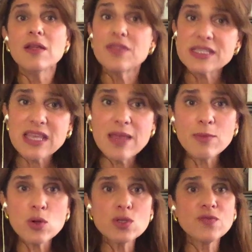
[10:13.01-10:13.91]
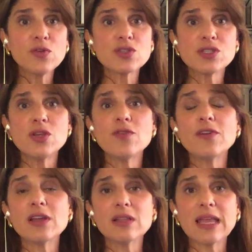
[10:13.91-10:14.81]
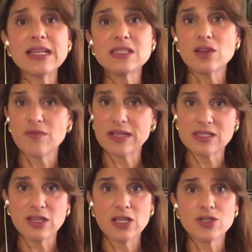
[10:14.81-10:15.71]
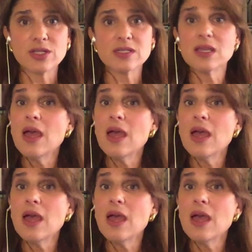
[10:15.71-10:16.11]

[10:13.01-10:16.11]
The same goes for cervical cancer vaccinations.